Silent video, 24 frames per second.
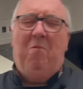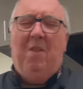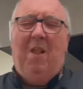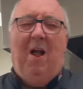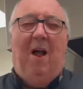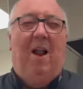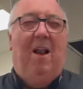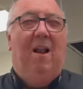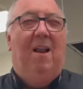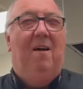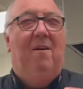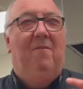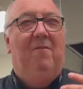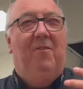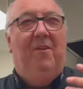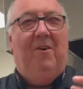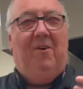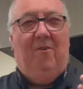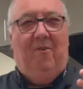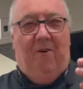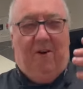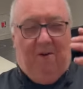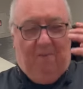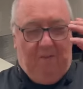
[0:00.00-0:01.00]
I love the
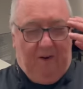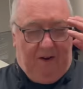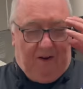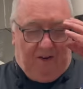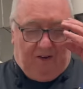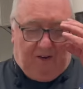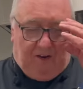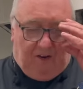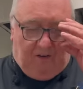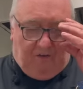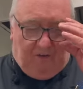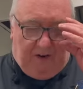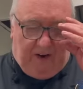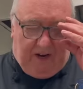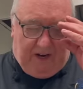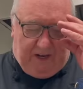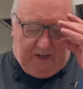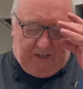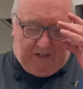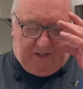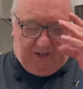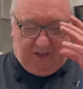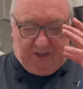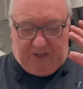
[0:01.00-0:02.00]
creaminess of it.
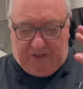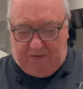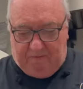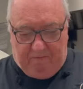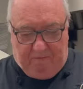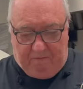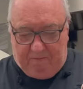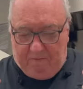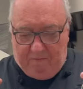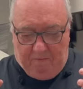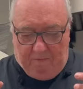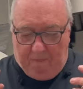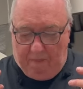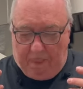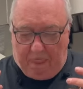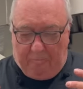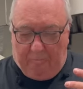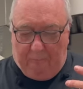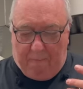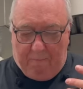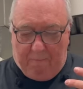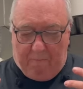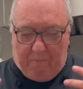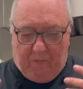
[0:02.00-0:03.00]
It's just,
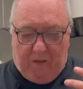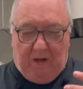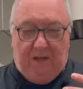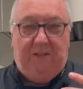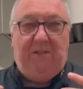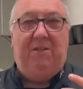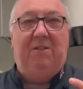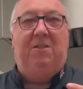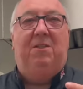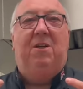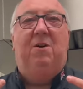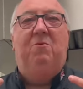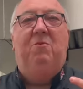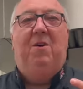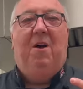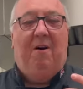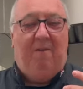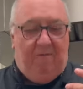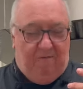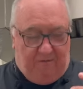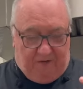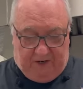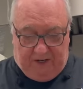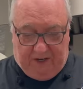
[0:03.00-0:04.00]
it's just so
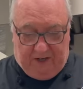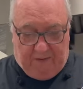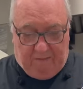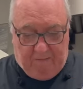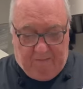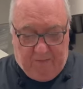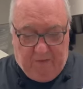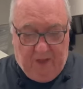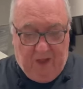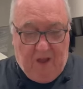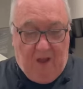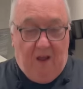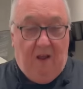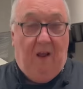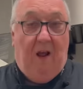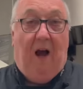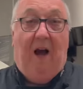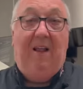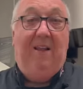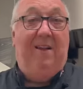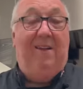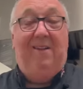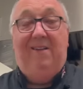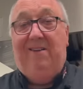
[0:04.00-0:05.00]
comforting.
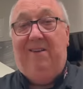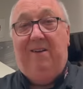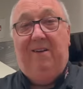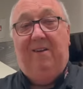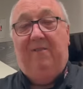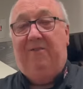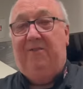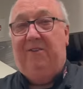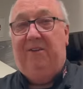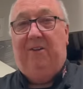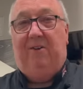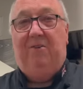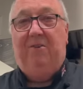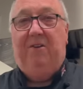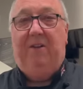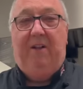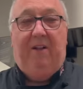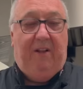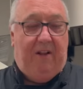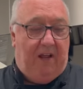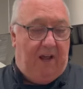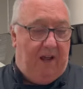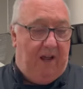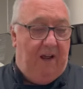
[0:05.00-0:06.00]
I think there's enough salt
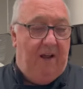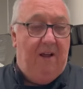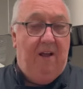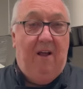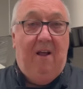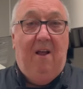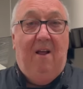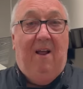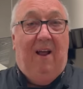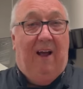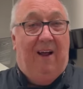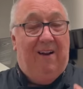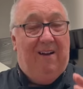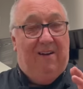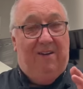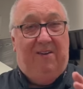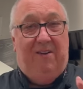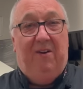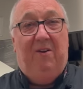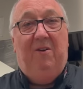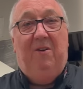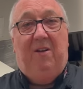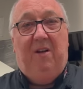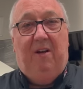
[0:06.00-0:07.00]
in there, and I
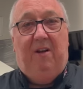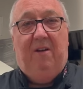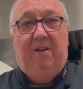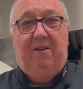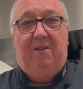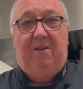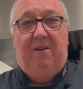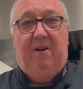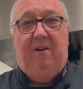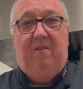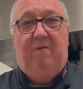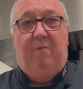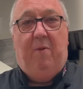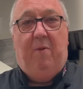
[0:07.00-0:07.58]
do think there's enough